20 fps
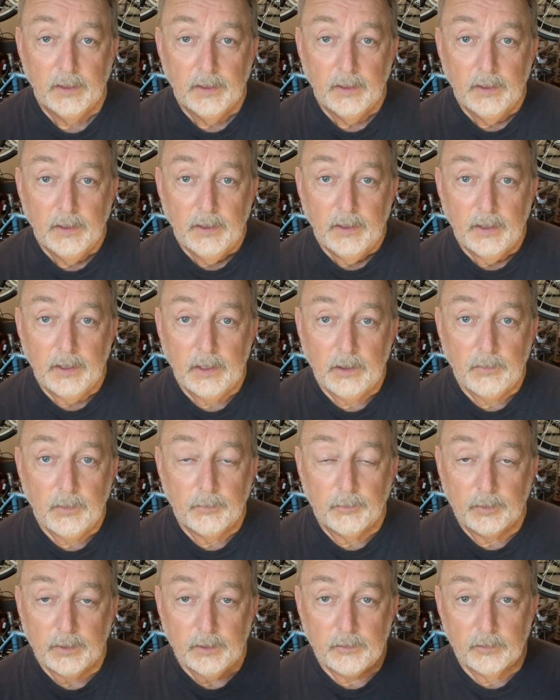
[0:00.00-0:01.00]
anyway, we'll
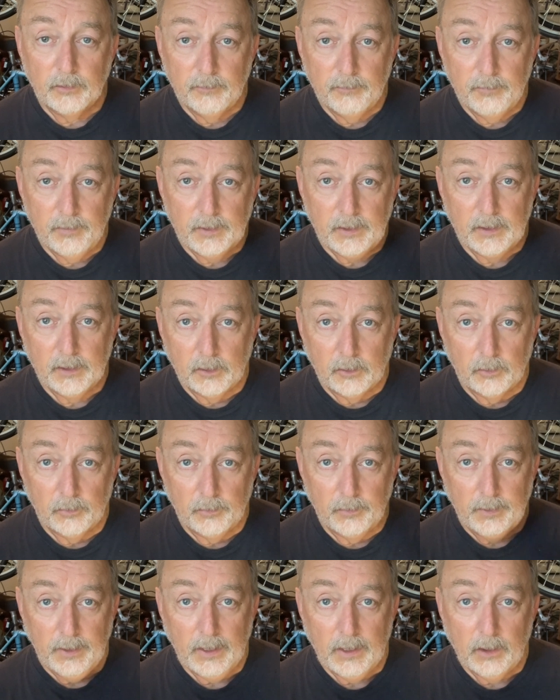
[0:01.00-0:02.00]
get to the video
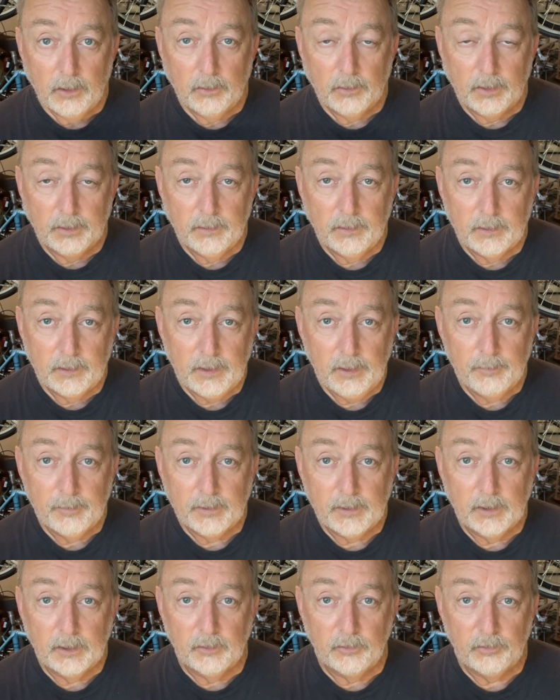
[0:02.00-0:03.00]
now. I'm going to keep it kind
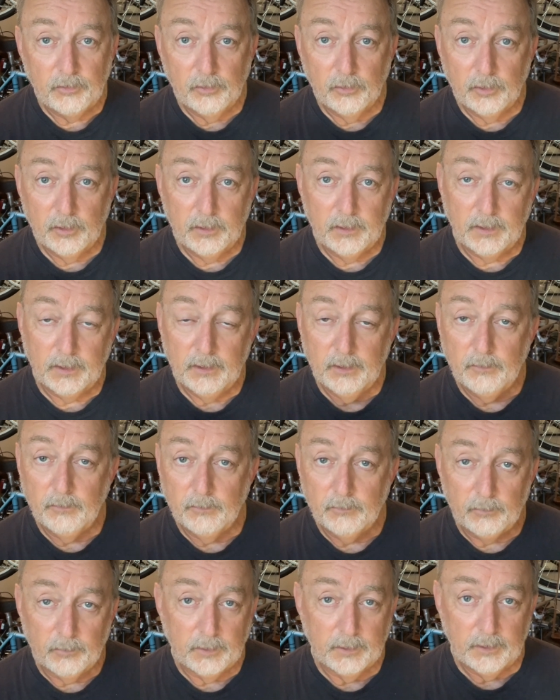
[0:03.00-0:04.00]
of short. I didn't
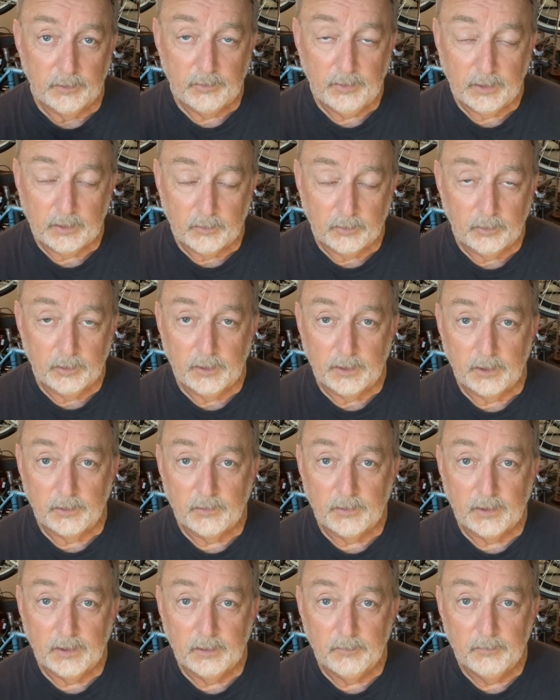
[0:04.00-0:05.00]
want to take a whole lot of
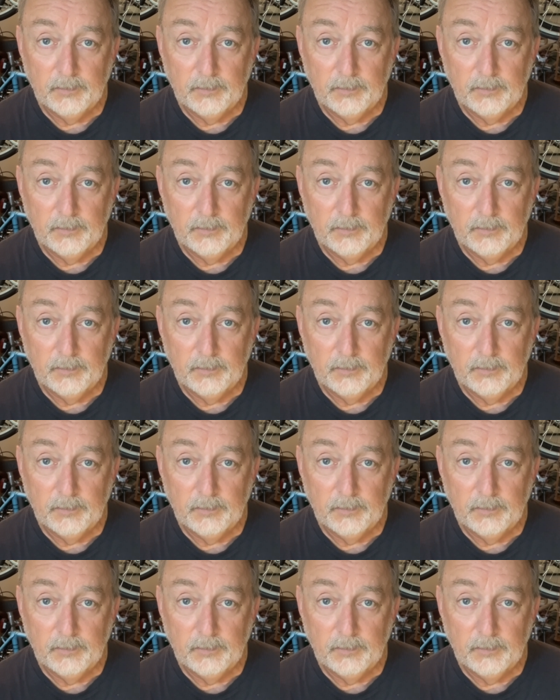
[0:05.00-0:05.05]
time